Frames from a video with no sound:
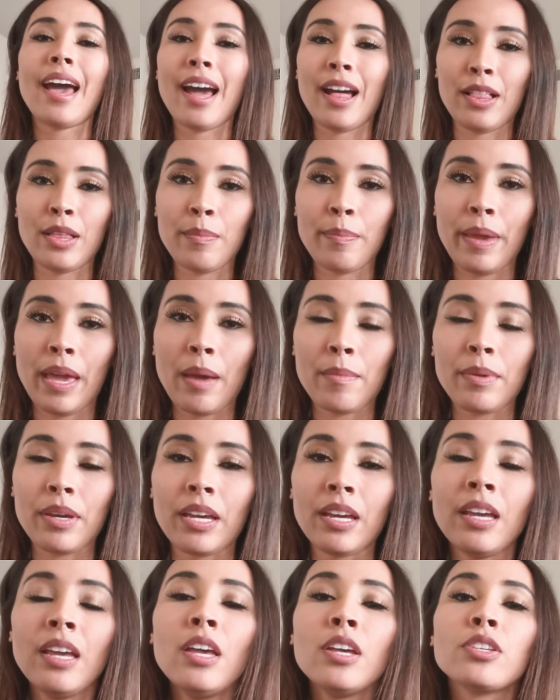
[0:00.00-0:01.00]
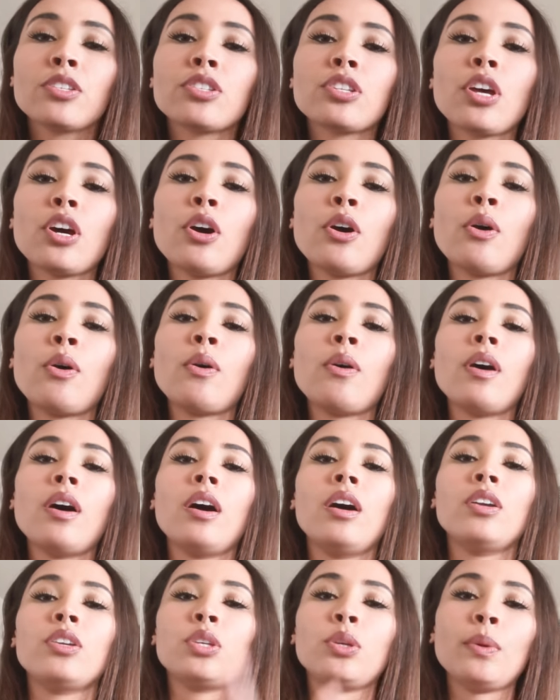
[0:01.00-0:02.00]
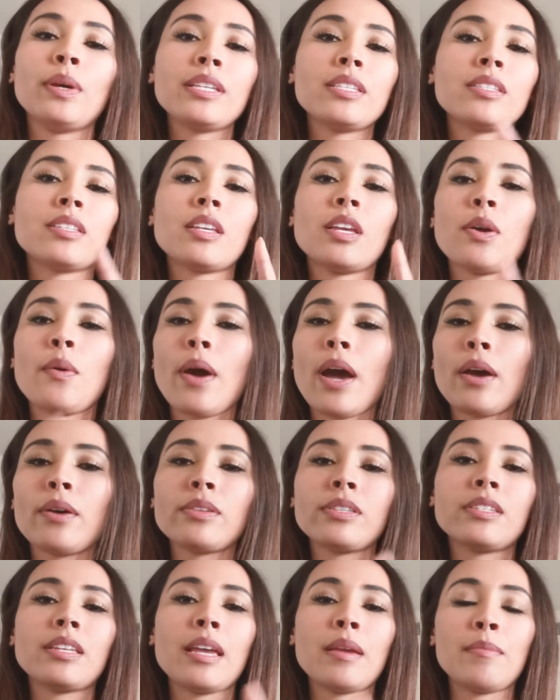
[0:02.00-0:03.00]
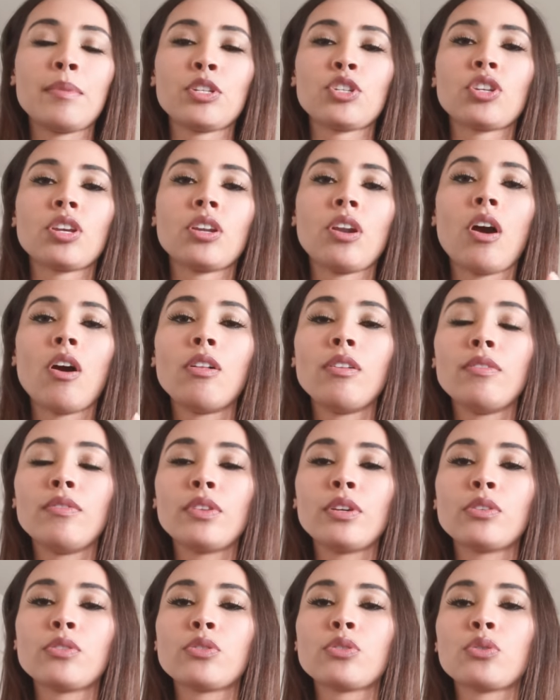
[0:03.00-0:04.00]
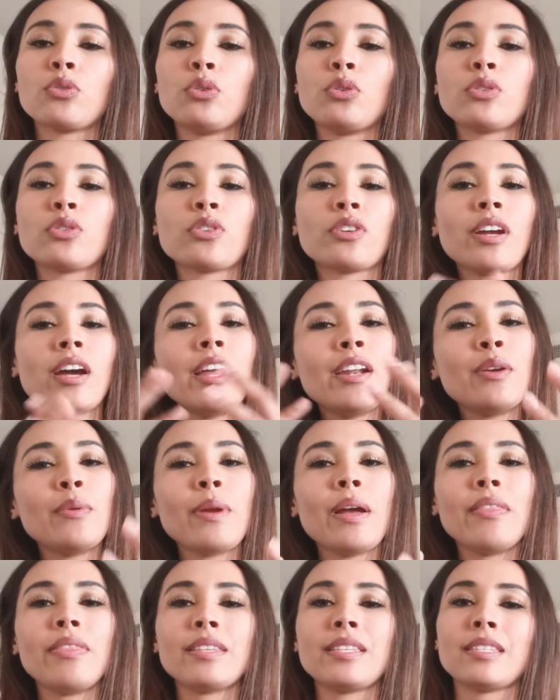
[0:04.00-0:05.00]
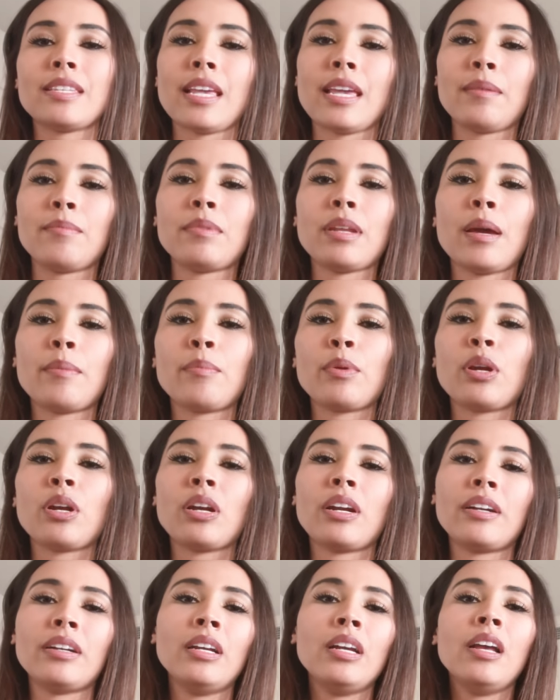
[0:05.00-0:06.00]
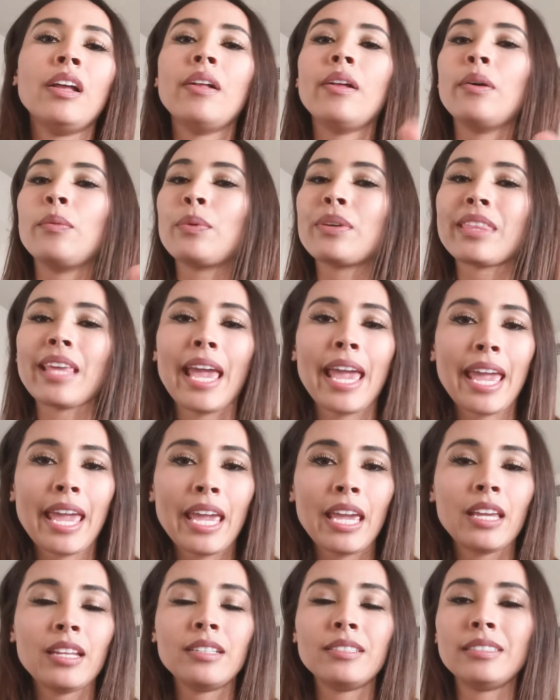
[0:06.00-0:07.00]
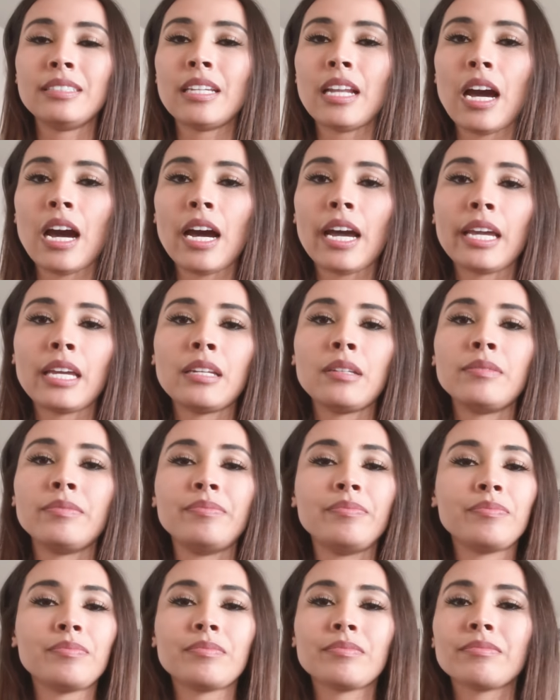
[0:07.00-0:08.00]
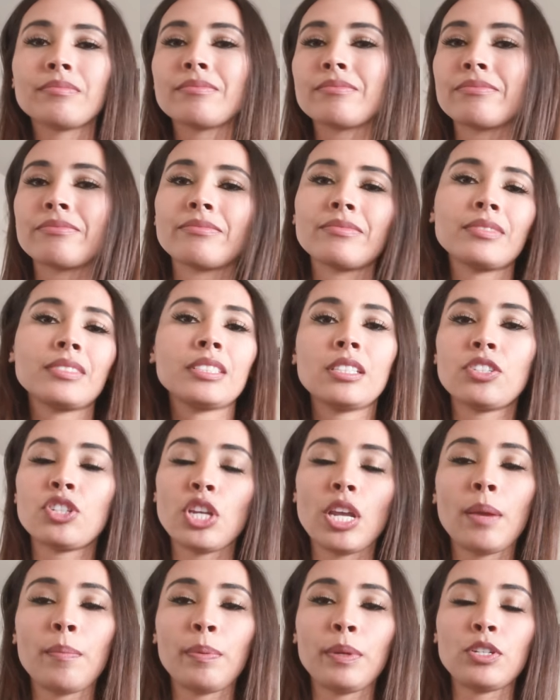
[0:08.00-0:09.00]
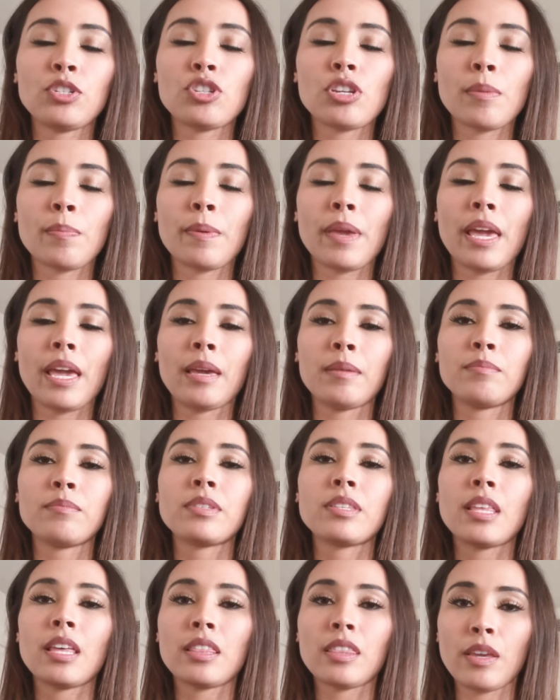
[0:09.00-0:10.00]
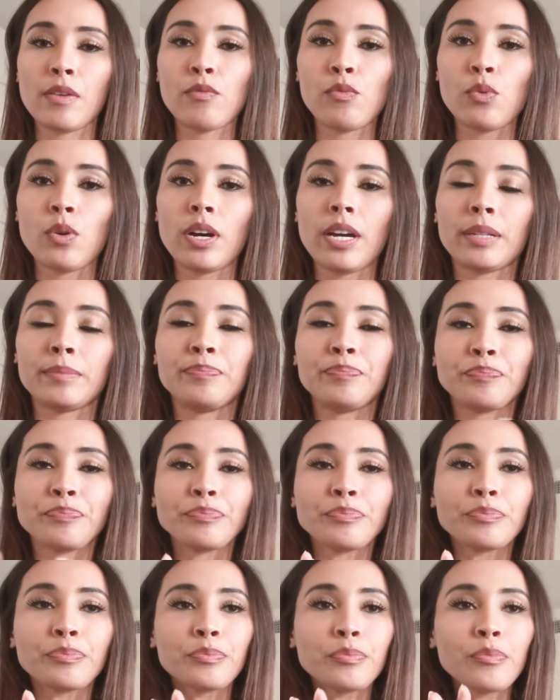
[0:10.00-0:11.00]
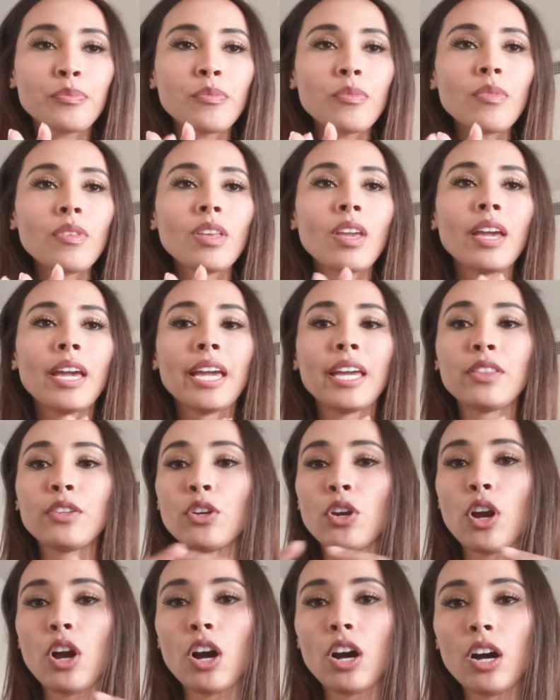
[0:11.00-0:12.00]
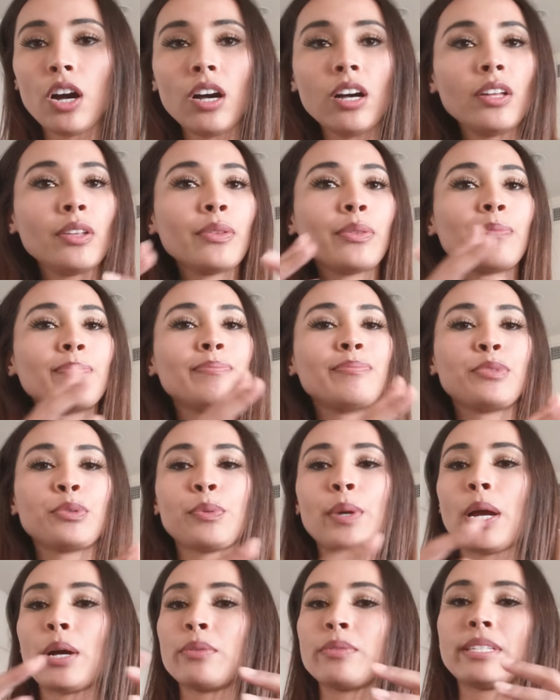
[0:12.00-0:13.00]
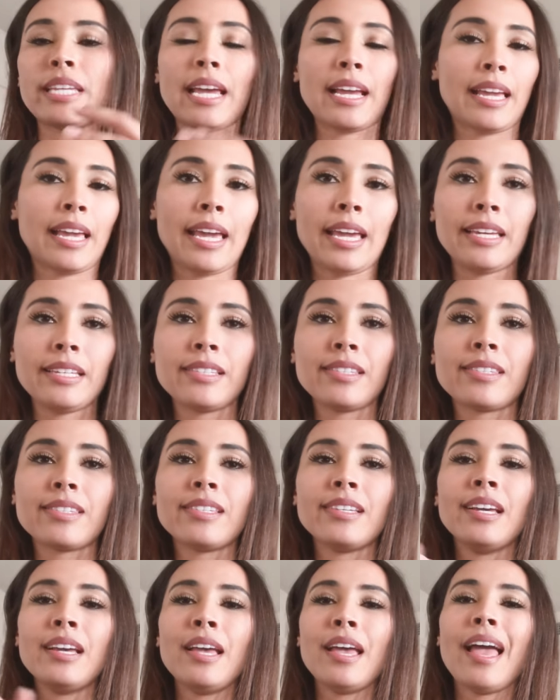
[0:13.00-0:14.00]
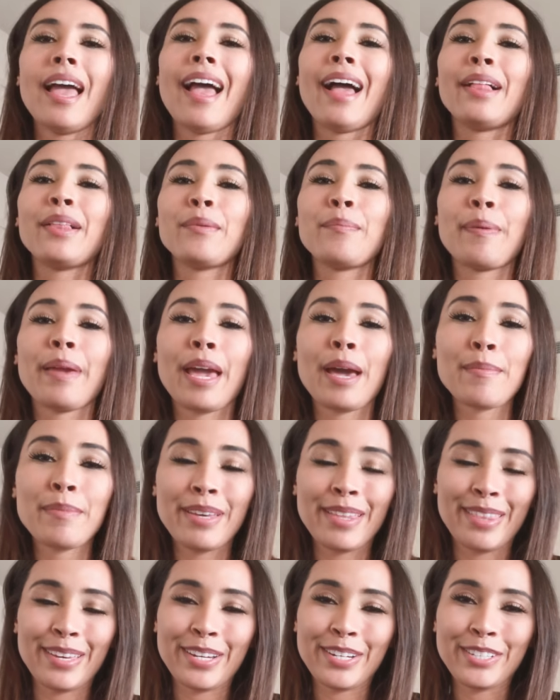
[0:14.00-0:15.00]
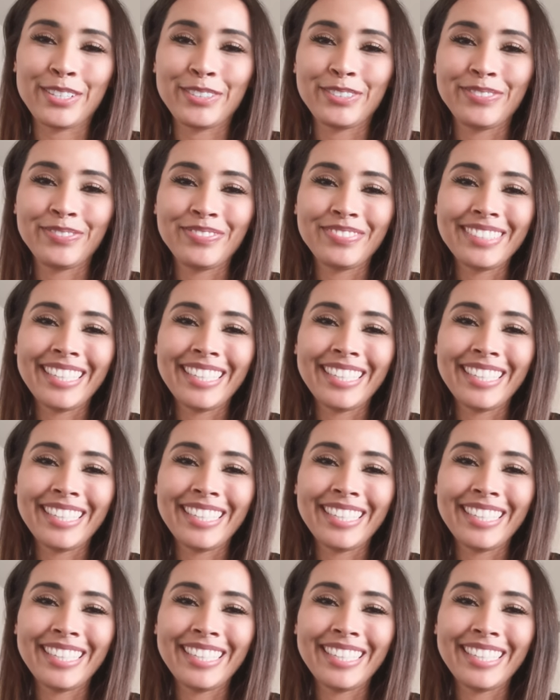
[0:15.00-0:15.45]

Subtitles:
Alabama. So USC, Ohio State, Michigan, all of those schools are kind of around the same number with 8, 9 championship games that they've won. And they're all throughout decades. Alabama, though.